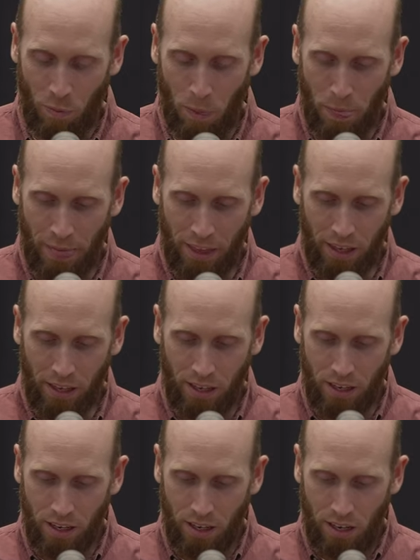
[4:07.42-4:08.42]

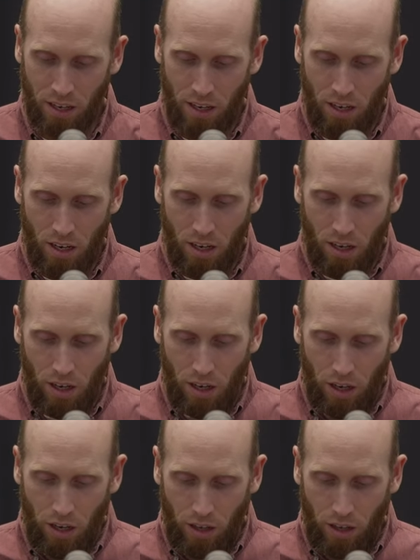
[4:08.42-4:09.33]
[no speech]